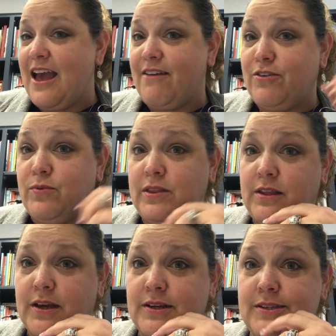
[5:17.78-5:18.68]
Everyone
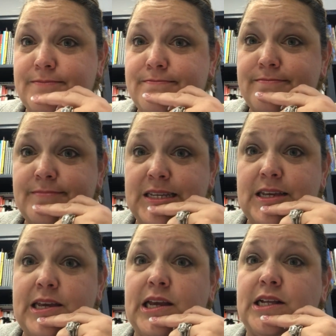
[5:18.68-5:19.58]
looked,
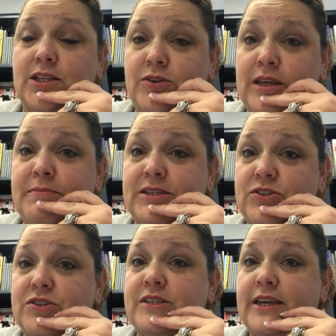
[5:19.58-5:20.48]
including
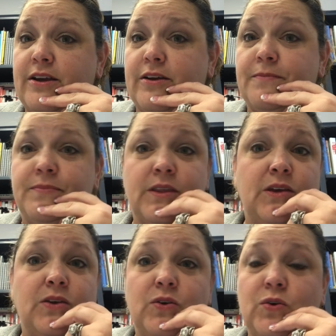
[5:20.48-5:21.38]
Mr. Slinger,
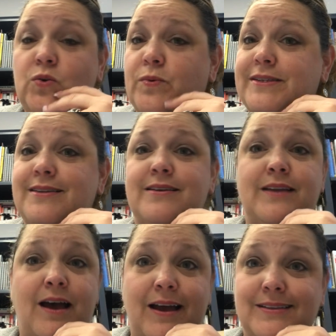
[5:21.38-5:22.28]
who was
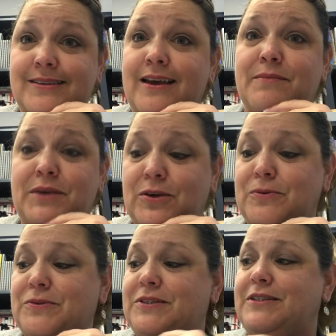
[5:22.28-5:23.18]
not
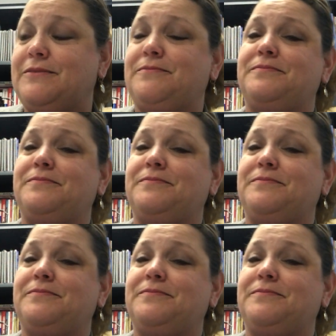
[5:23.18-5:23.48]
amused.